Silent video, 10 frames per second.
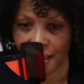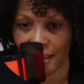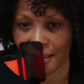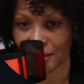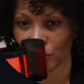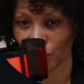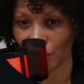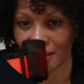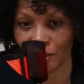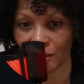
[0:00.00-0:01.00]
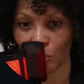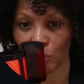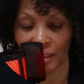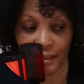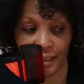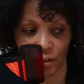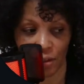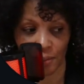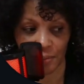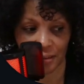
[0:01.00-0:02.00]
to create these multi-line
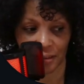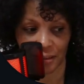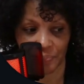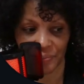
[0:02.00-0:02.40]
comments.